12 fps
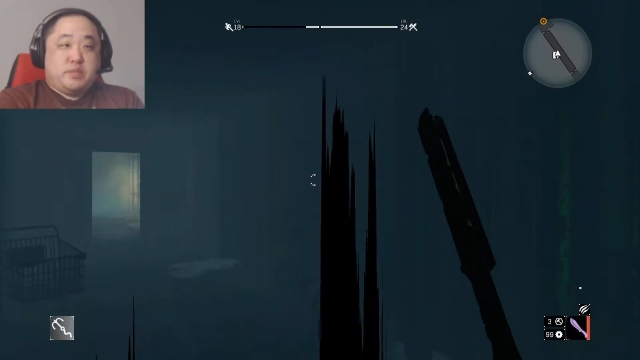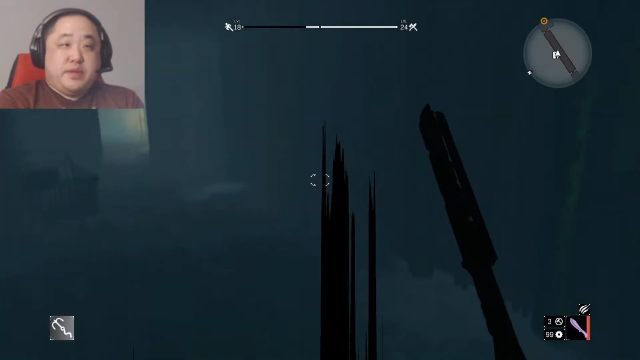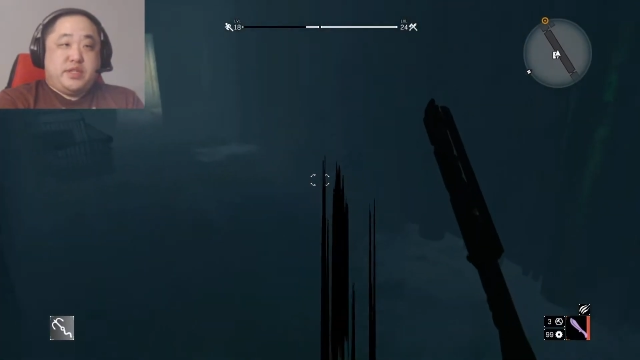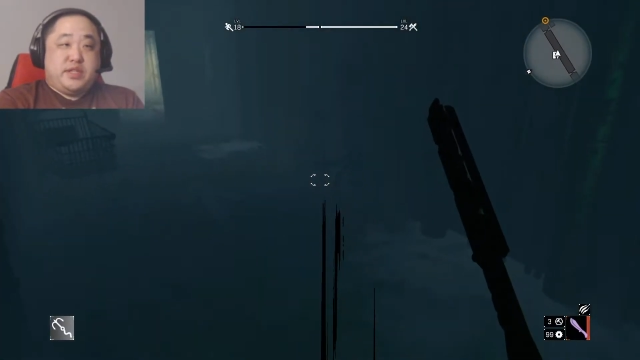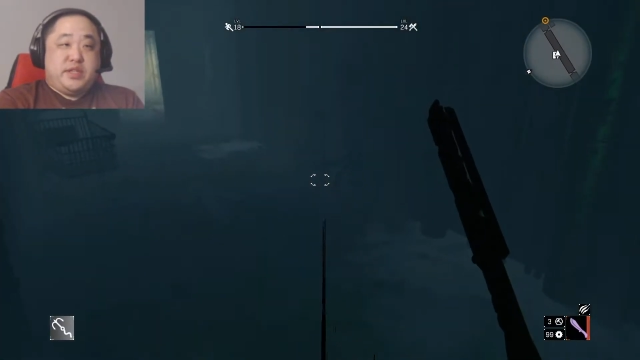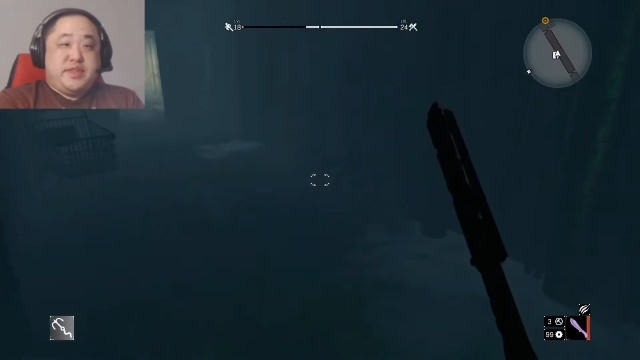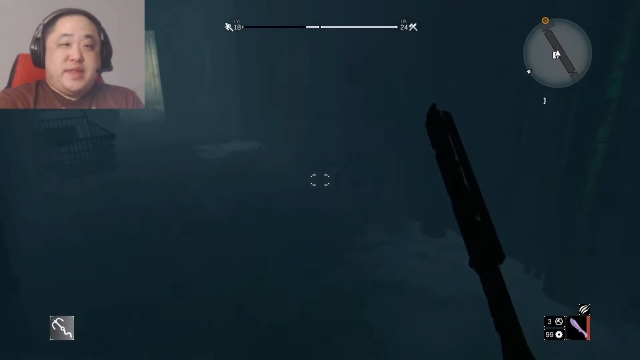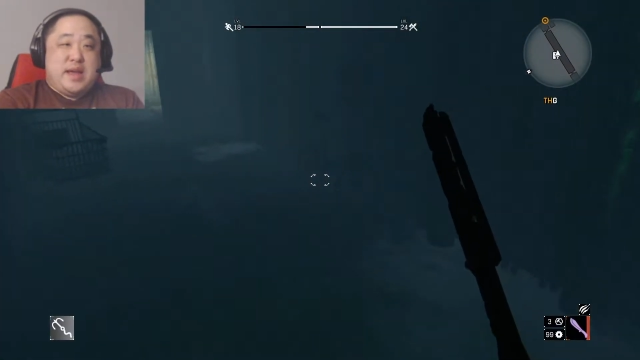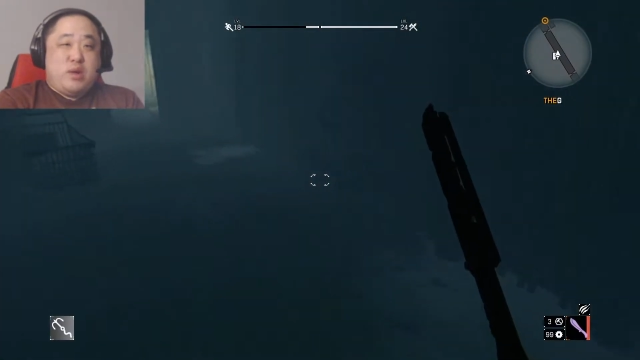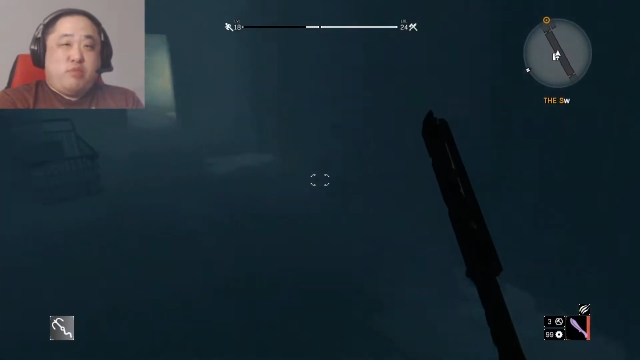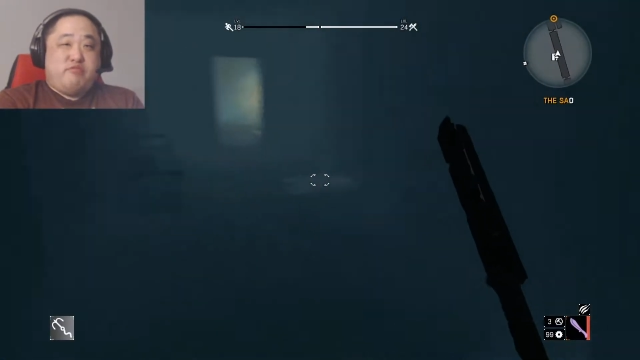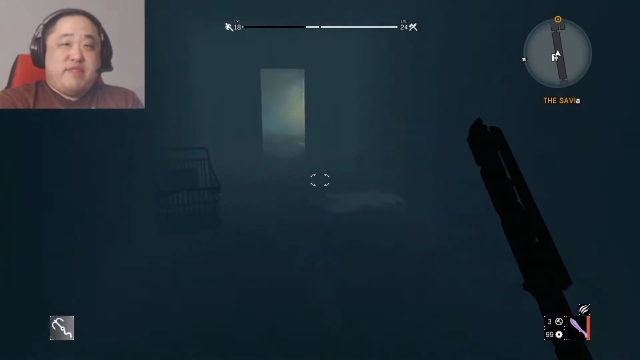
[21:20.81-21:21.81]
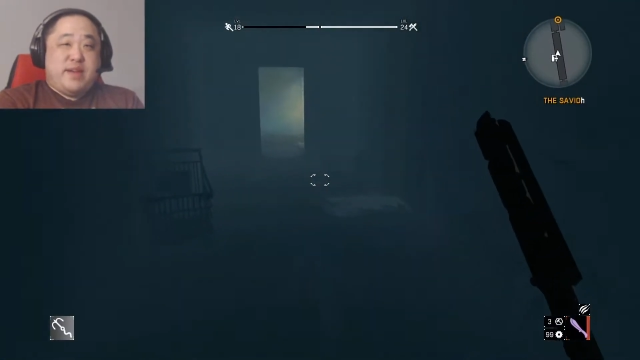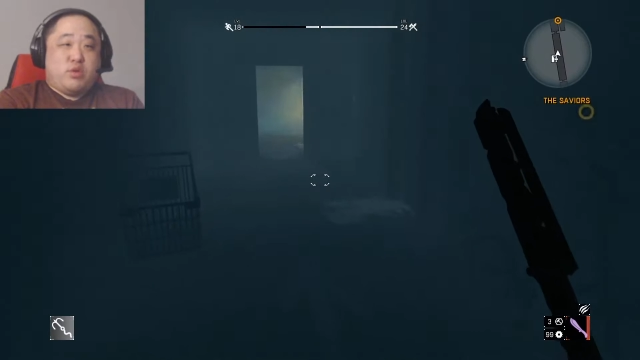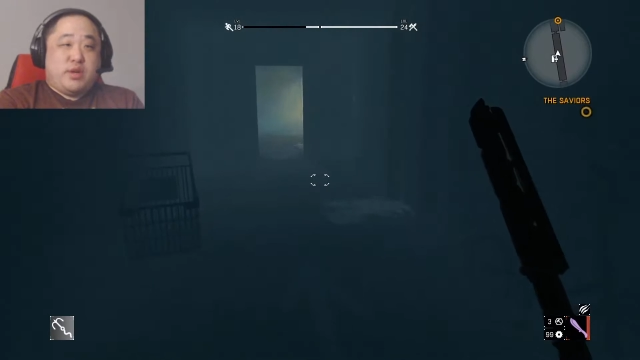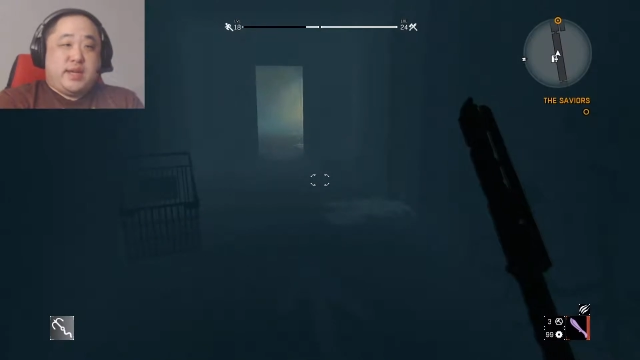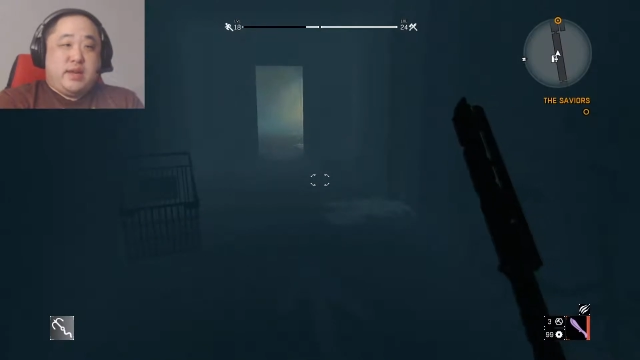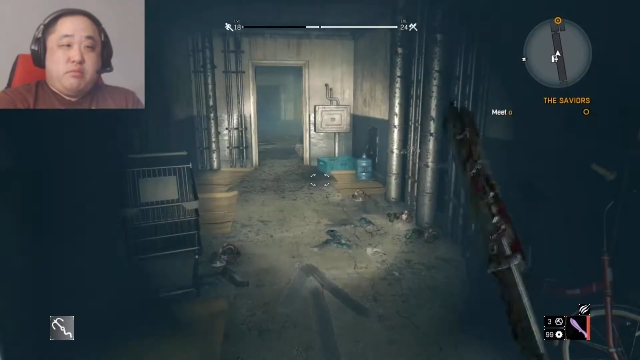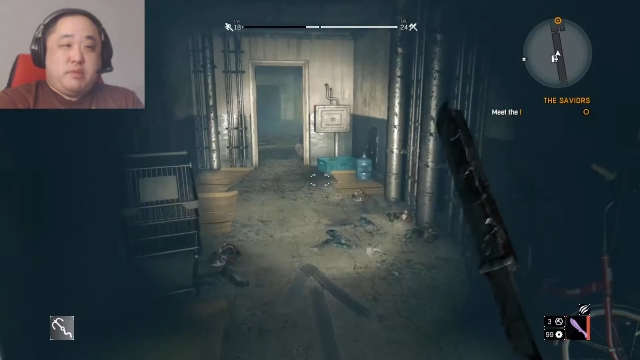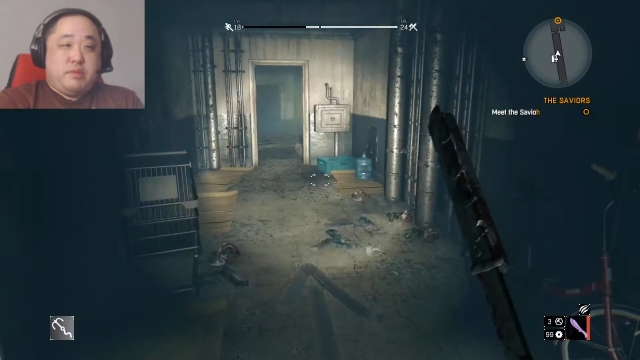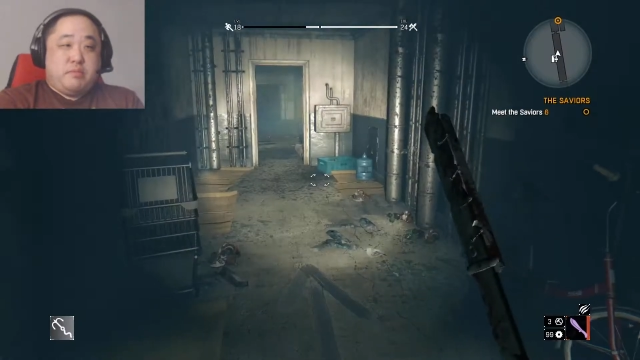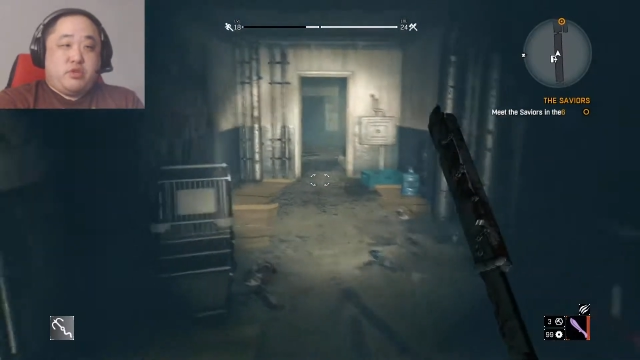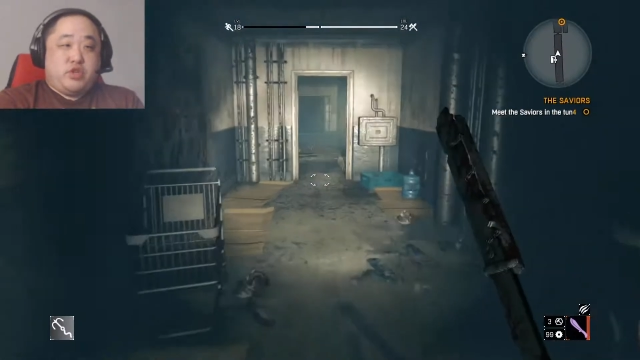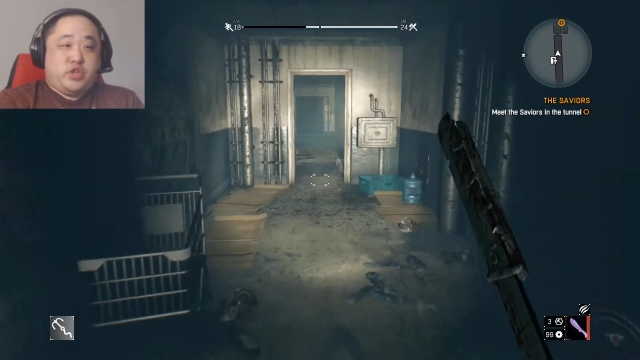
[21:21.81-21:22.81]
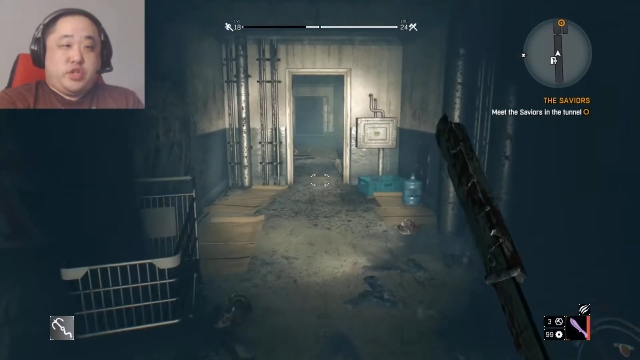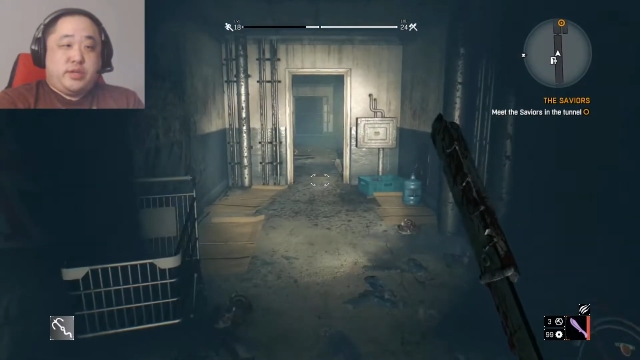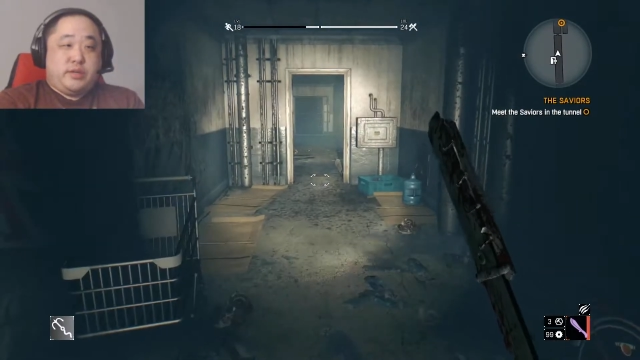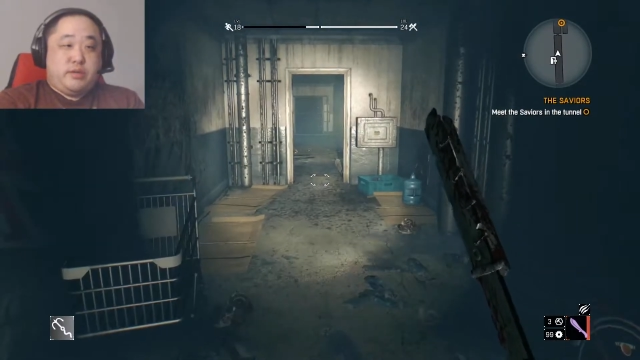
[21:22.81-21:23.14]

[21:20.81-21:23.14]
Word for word: but is it now or later? I can't remember, shit.